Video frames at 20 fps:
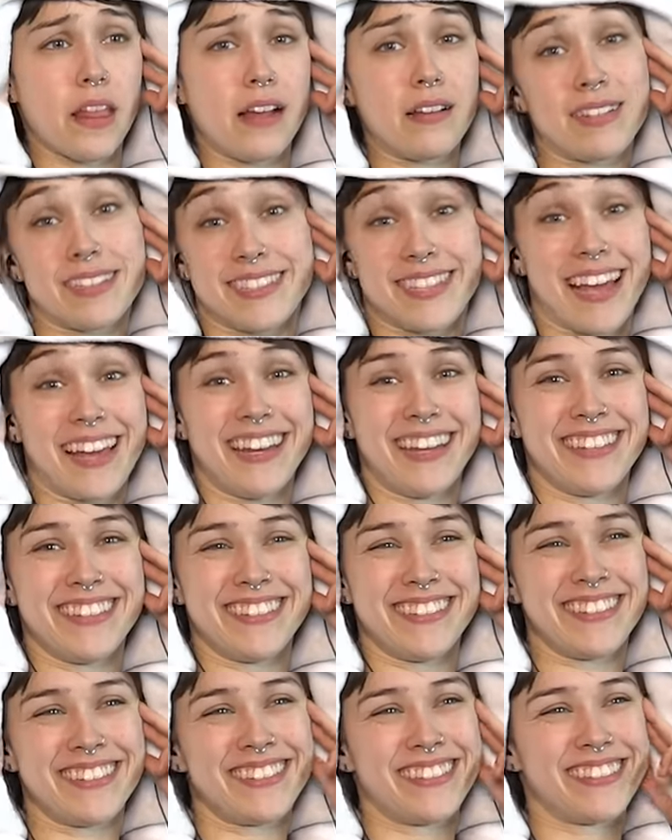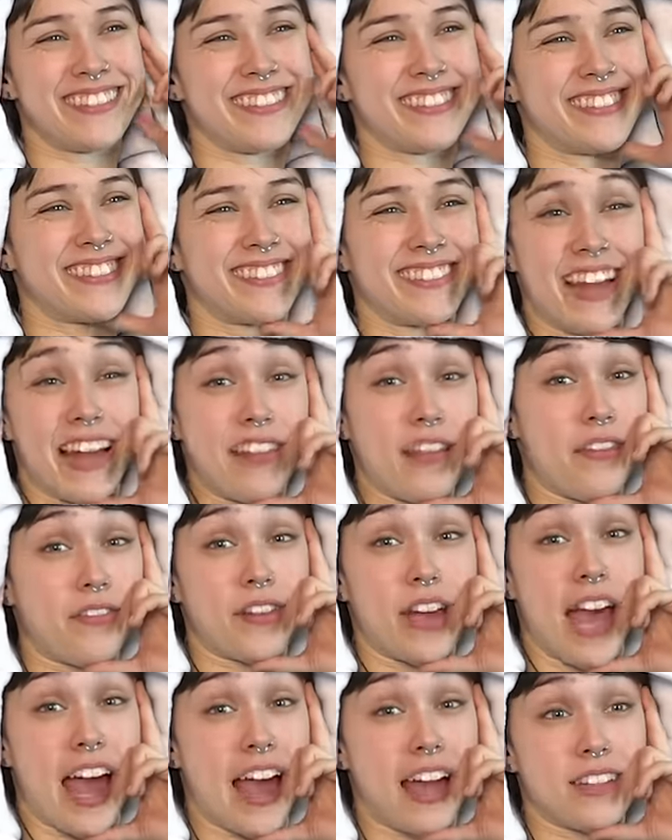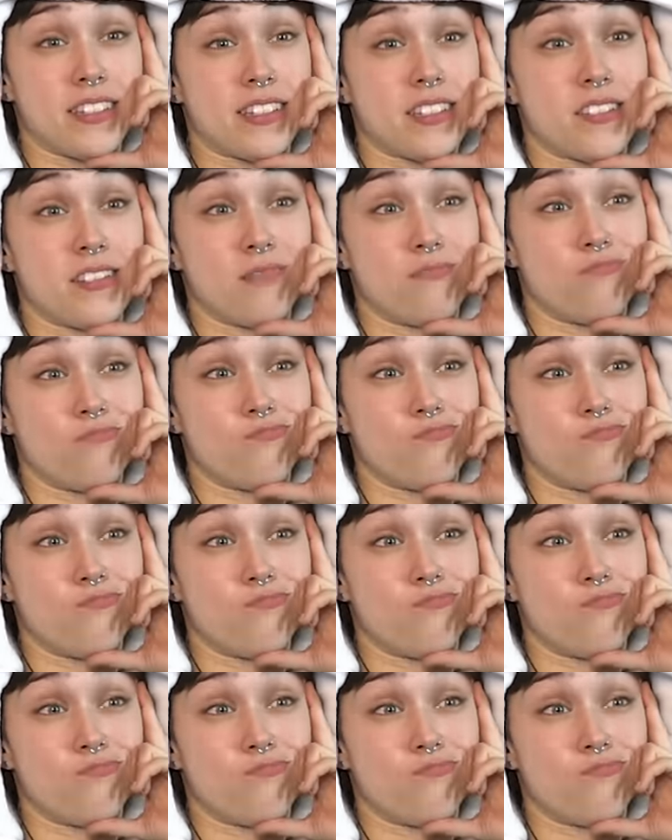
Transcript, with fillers: I'm excited. I love cats,